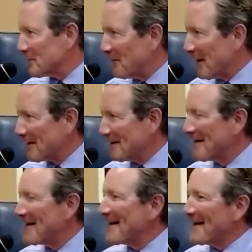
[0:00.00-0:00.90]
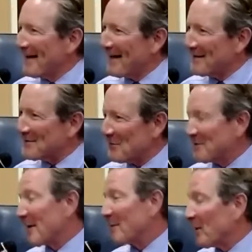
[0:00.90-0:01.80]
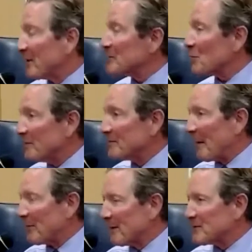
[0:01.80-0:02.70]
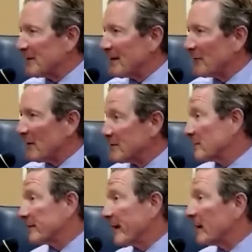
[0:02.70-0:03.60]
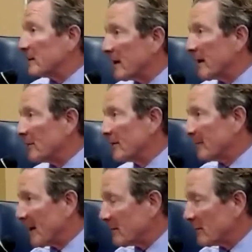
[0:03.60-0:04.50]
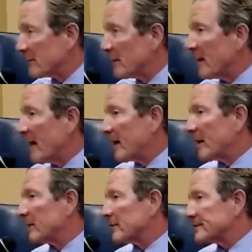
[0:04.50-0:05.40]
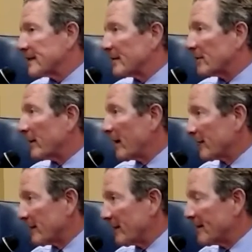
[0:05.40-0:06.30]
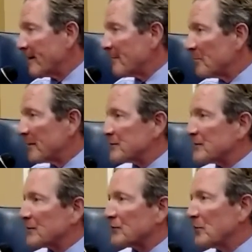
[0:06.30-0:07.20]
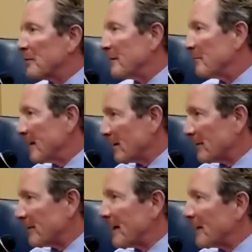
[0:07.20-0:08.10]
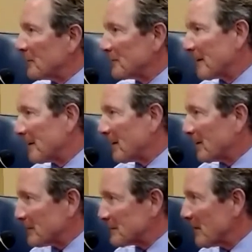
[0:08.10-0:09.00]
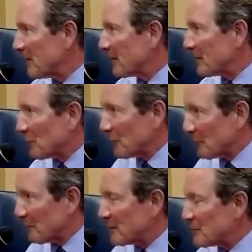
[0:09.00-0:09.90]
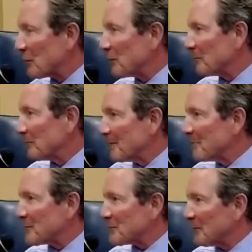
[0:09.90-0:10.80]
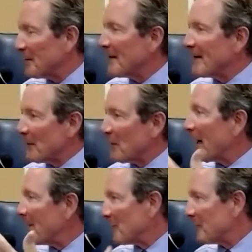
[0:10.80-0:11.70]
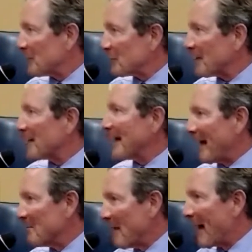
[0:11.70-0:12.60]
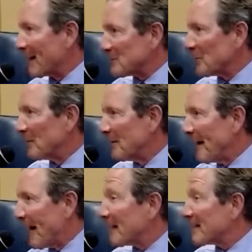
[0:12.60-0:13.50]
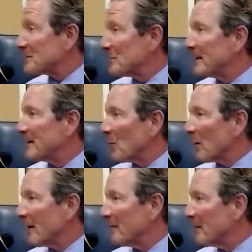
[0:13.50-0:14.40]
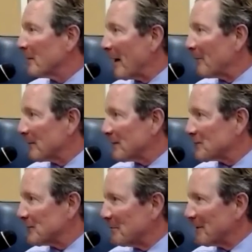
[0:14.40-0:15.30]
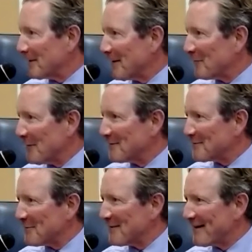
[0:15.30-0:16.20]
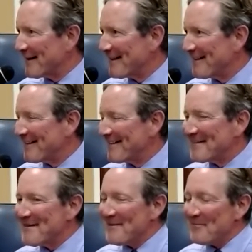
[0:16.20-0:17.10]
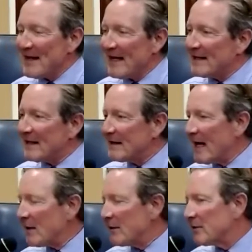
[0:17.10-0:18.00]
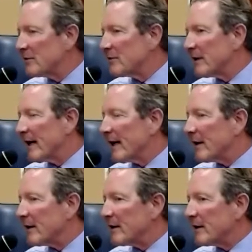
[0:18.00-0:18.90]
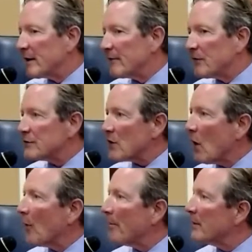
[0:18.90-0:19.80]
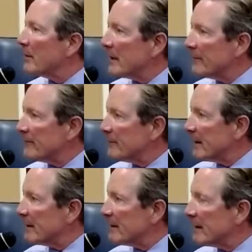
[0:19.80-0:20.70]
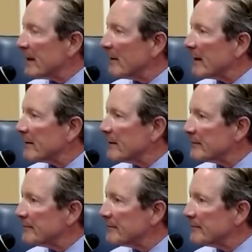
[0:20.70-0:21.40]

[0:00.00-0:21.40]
effect. And so we tell them, well, there's one population of nephrons that are dead. You can't do anything about those. Another set that are healthy. But there's a group in the middle that now you're taking care of yourself and controlling your blood sugar and your blood pressure that are hyperfiltering and came back. So I guess we need to work on the middle population and middle nephrons sort of thing. How do you infuse hope in a time like this?